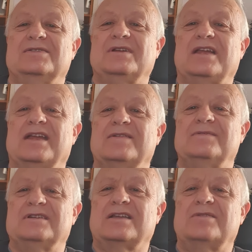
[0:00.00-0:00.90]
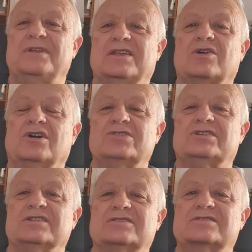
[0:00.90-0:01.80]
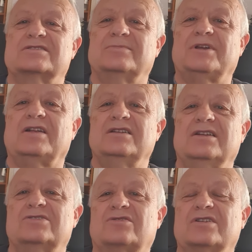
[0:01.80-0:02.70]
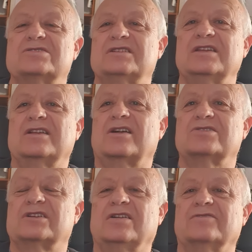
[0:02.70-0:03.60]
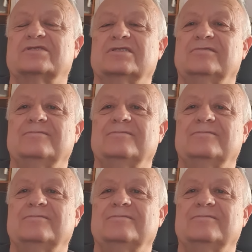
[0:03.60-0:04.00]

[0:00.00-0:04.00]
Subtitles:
got to be cautious about not trusting in ourselves.